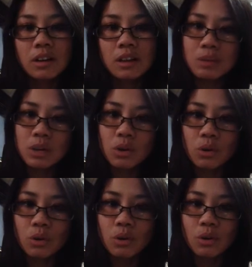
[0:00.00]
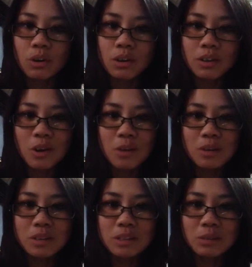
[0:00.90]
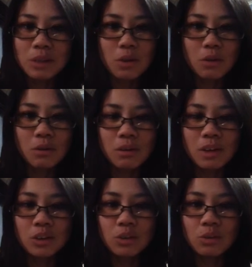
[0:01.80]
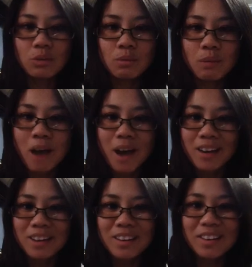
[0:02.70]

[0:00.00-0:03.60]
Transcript: let me know in the comments below. Thank you. Bye.